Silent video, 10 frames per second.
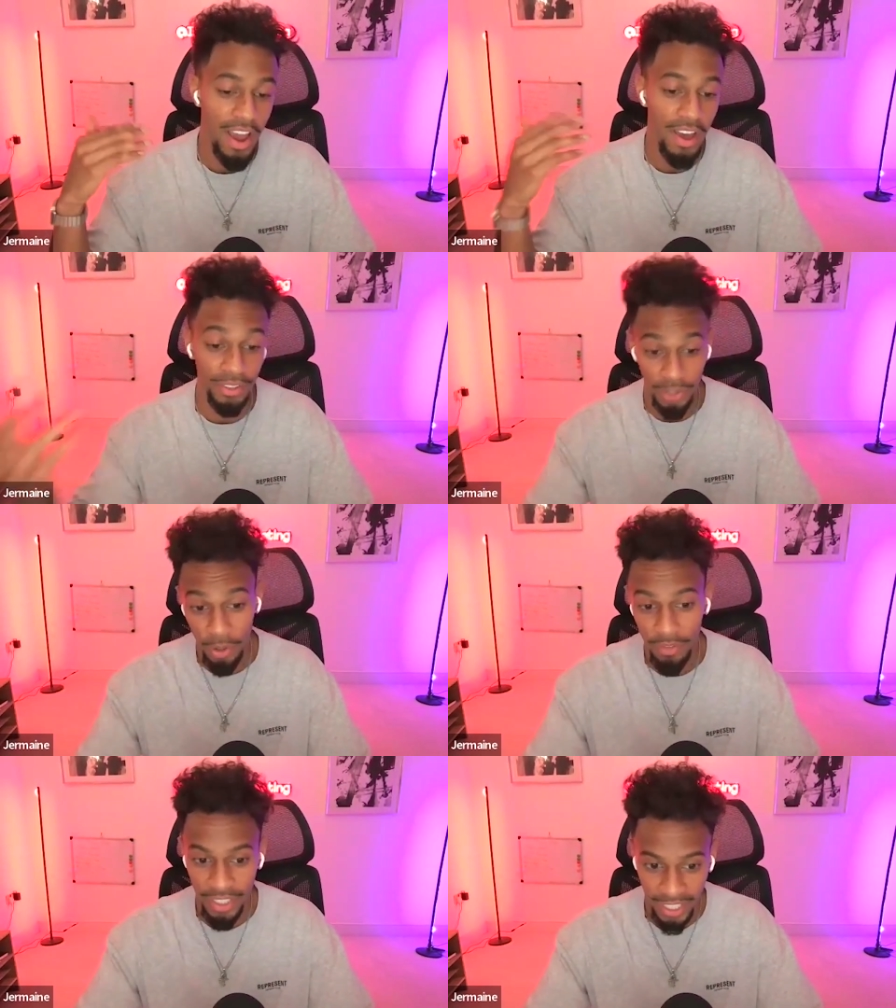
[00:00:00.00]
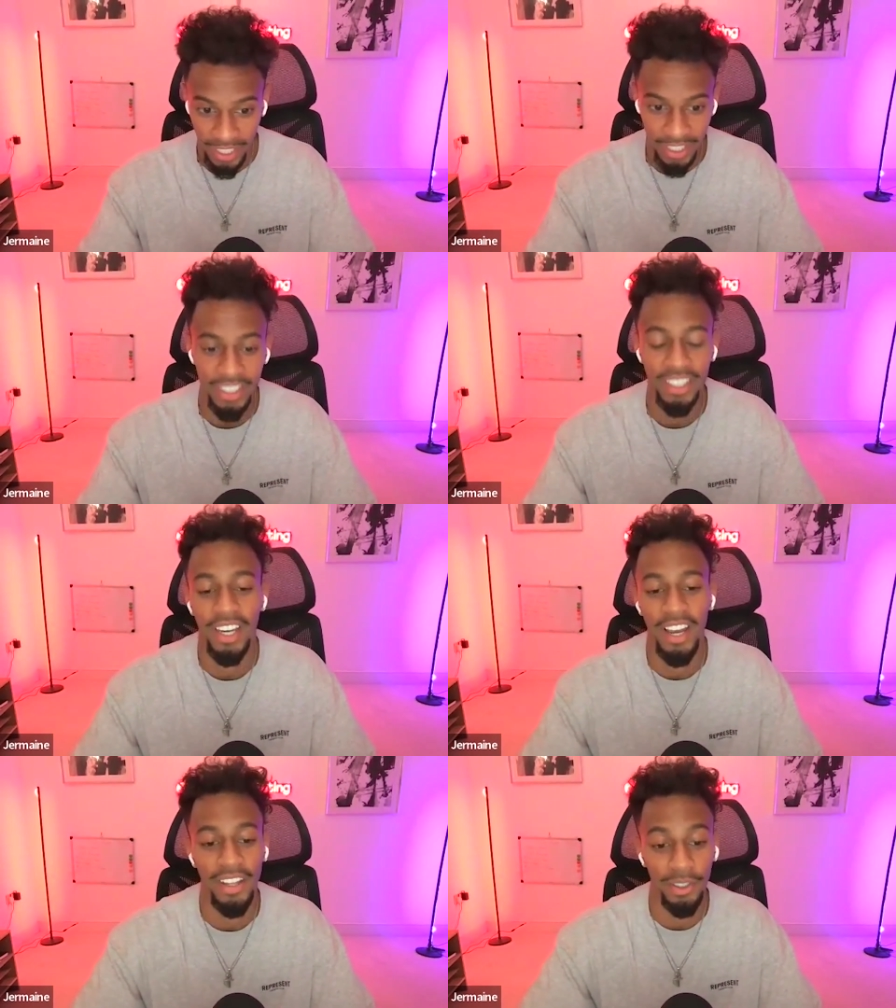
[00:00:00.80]
And then COVID hit
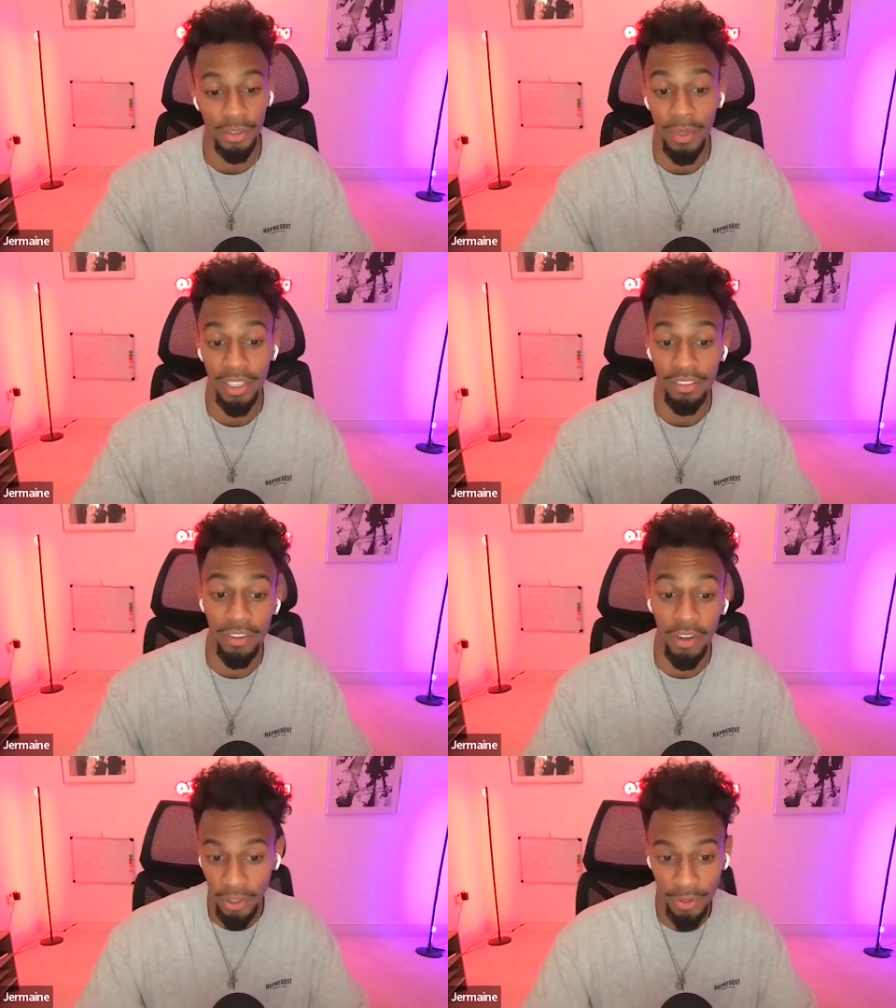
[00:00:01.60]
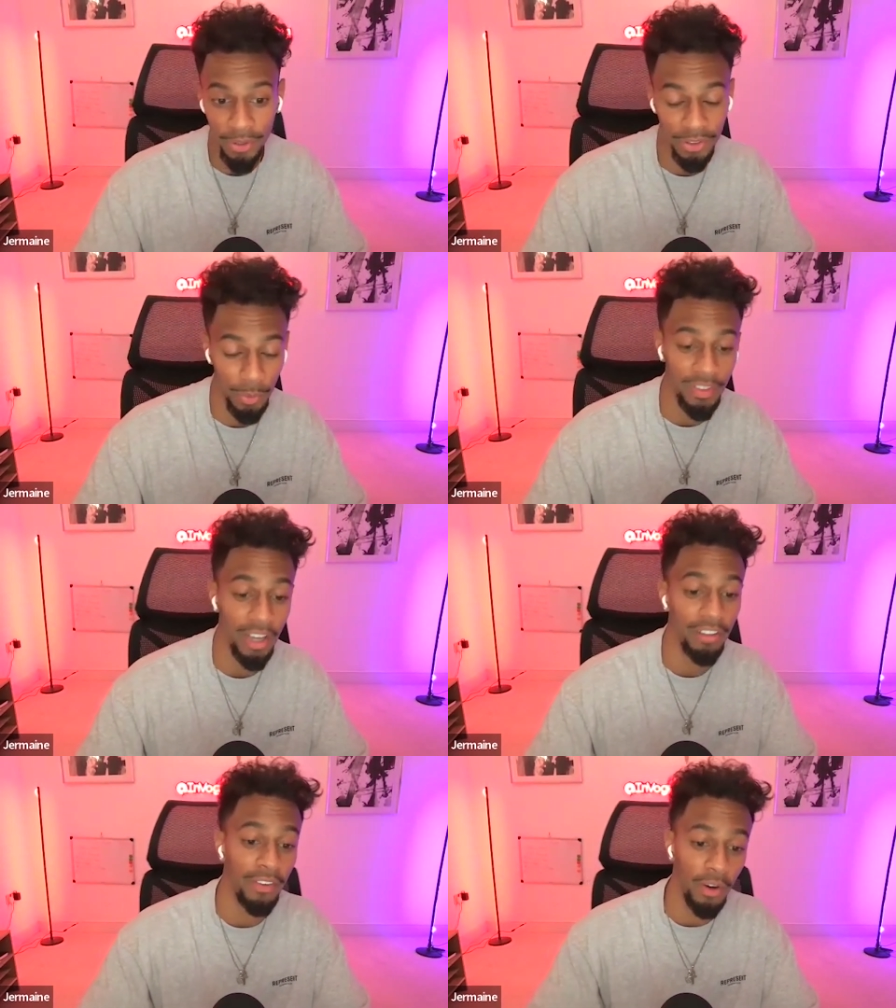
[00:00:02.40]
and I got made furlough. So with
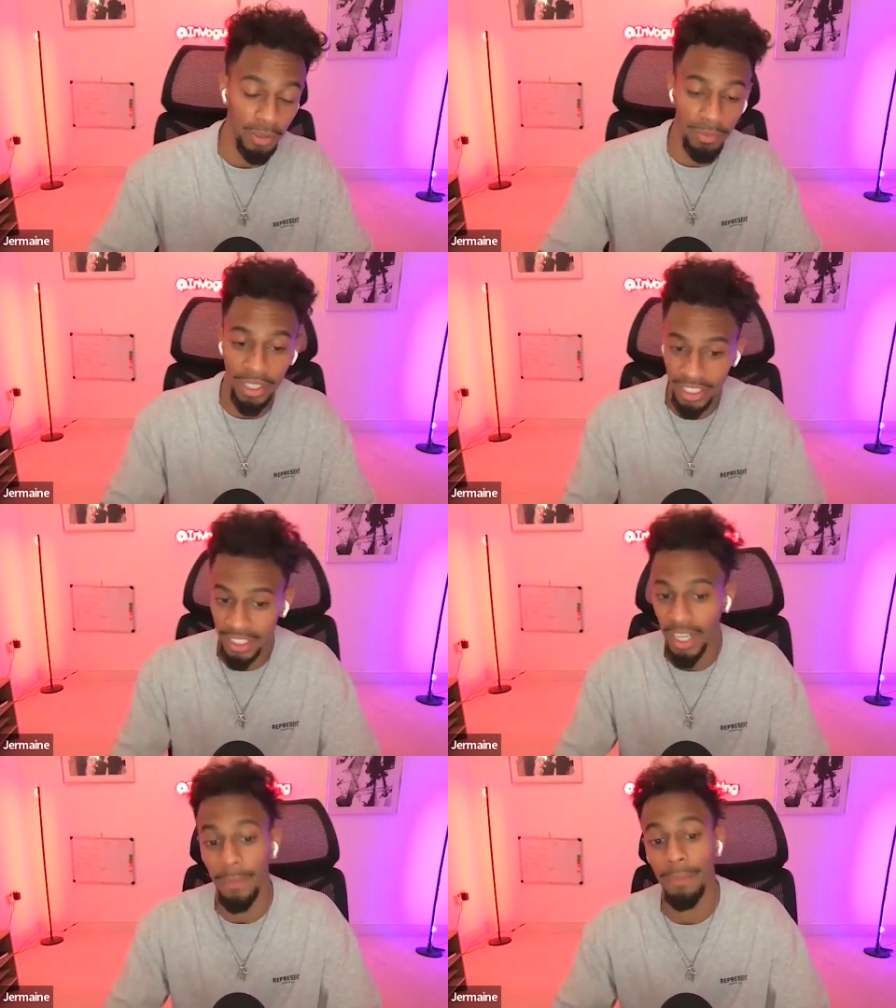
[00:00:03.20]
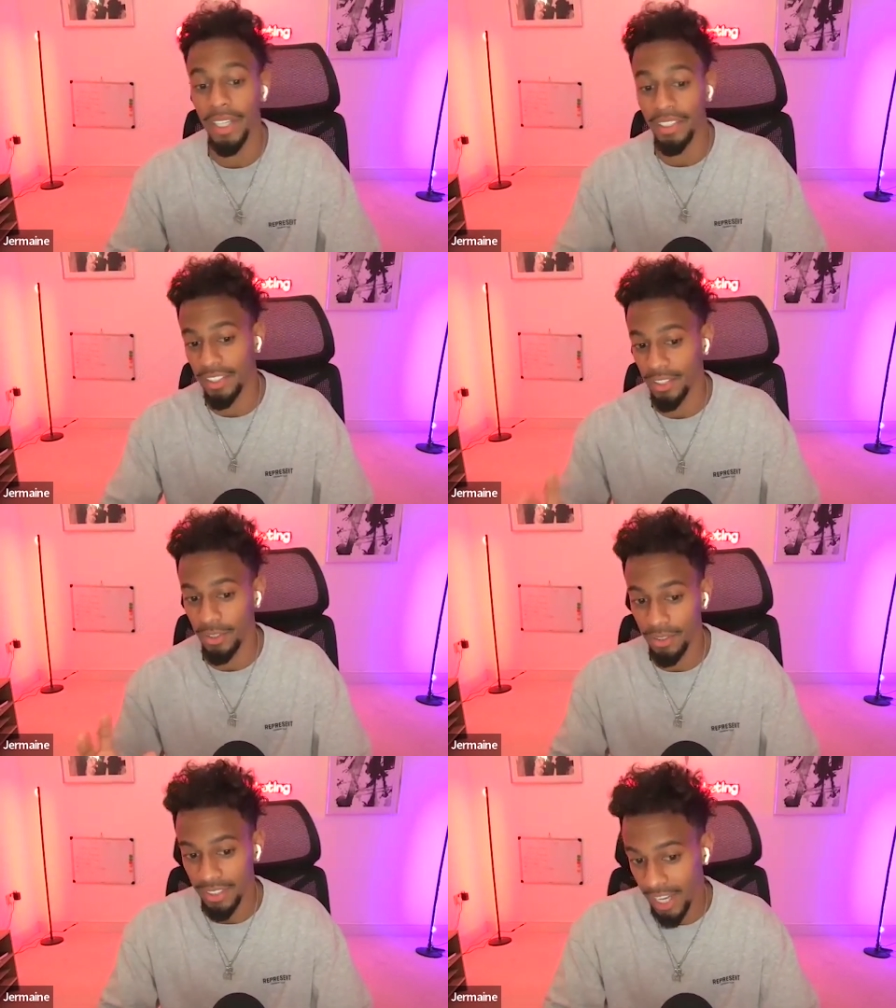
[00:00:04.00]
that furlough money, I basically
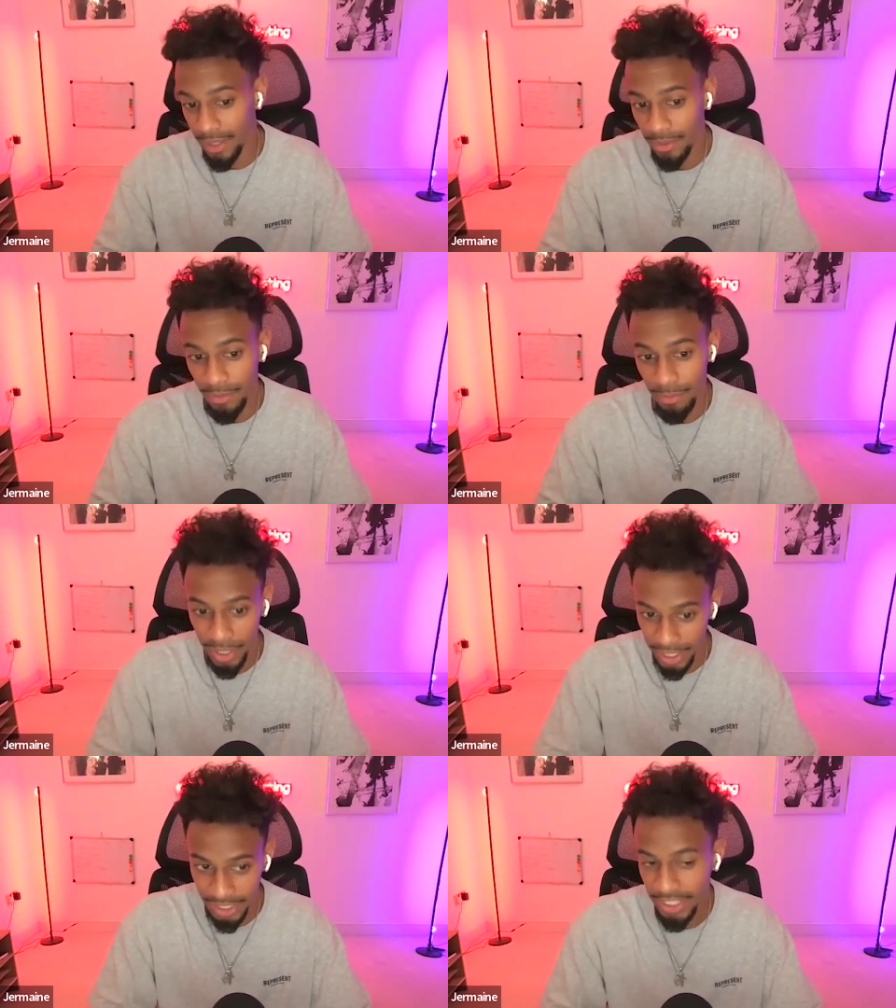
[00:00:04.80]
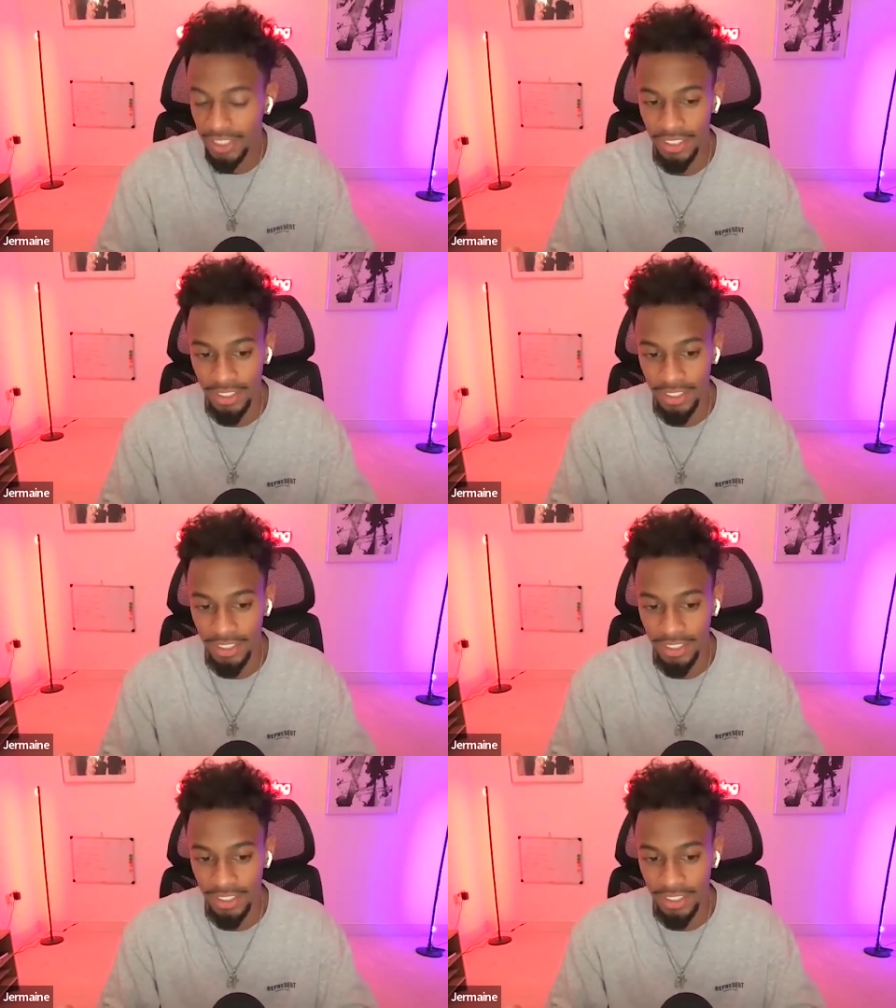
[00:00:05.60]
used that money